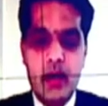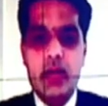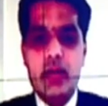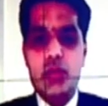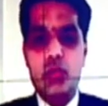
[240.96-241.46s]

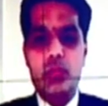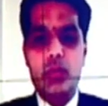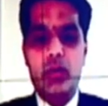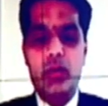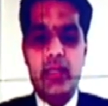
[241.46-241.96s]
So
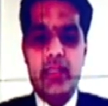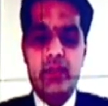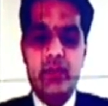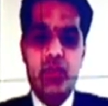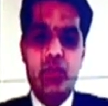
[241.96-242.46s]
let's say once
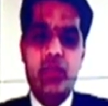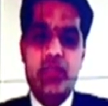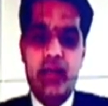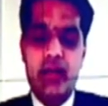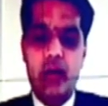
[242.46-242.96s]
you've
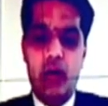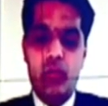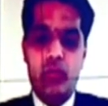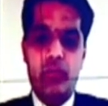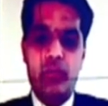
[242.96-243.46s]
decided out of
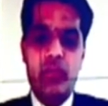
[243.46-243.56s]
which